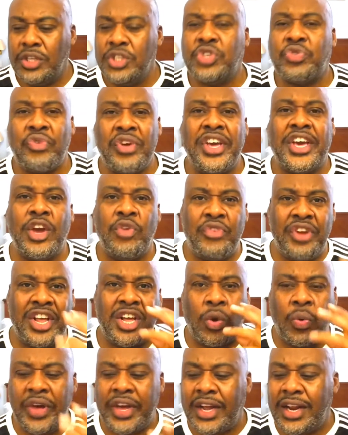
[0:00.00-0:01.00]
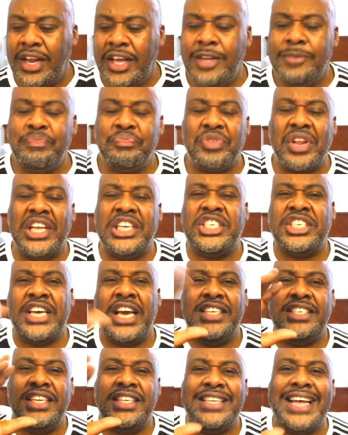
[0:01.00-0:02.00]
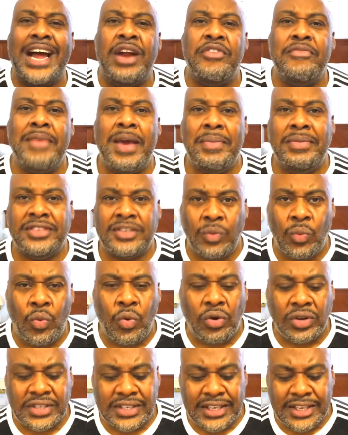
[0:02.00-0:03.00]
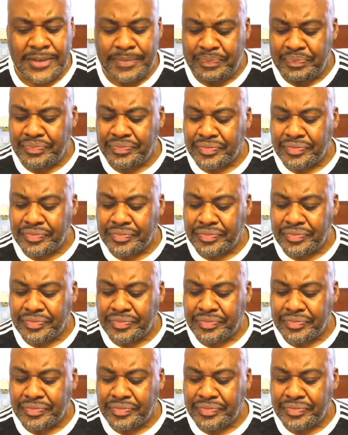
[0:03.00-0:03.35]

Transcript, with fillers: drink it really quickly, chase it down with maybe some water.